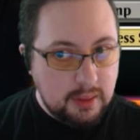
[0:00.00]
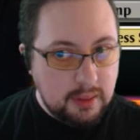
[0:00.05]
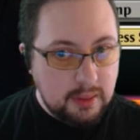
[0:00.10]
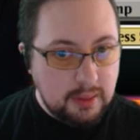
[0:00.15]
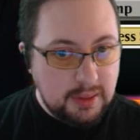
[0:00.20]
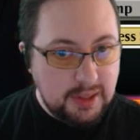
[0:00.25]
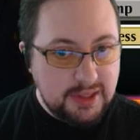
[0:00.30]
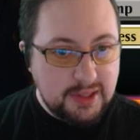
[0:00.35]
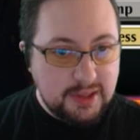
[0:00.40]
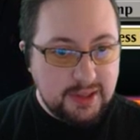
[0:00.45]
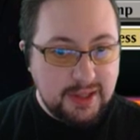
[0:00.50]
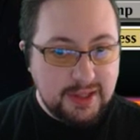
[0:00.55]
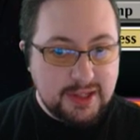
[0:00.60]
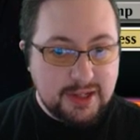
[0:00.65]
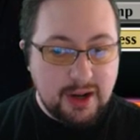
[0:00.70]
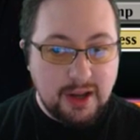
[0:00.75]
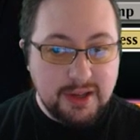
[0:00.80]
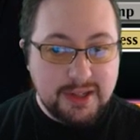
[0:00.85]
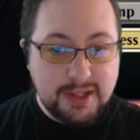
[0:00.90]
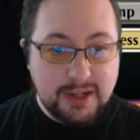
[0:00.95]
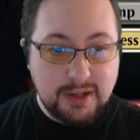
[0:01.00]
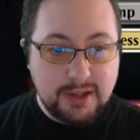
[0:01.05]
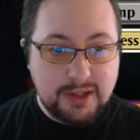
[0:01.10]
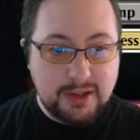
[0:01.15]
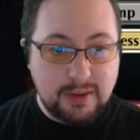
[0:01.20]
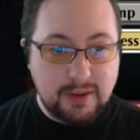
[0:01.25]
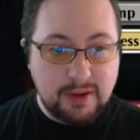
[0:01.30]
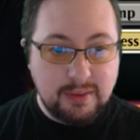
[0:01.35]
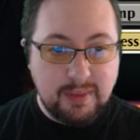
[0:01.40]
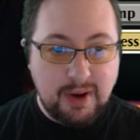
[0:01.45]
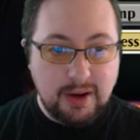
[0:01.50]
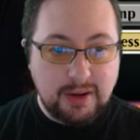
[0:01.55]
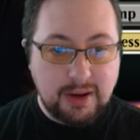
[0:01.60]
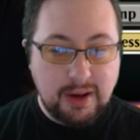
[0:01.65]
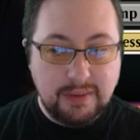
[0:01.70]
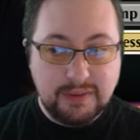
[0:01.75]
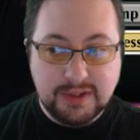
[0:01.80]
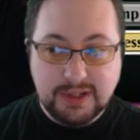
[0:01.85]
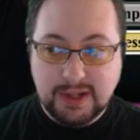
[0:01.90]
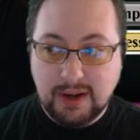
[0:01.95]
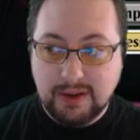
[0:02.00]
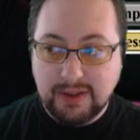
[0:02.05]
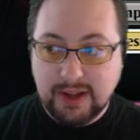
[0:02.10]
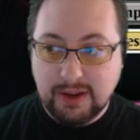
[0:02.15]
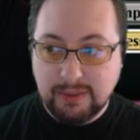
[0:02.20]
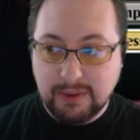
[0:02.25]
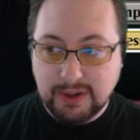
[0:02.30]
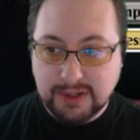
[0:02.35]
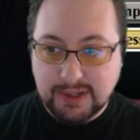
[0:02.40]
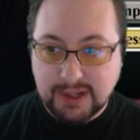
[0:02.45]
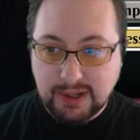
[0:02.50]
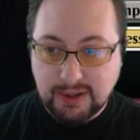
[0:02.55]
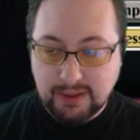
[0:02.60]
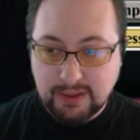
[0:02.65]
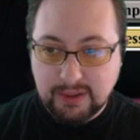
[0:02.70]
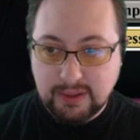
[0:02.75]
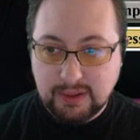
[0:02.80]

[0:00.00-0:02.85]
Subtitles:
Let's toss in a Sorin Markov, see how that works out.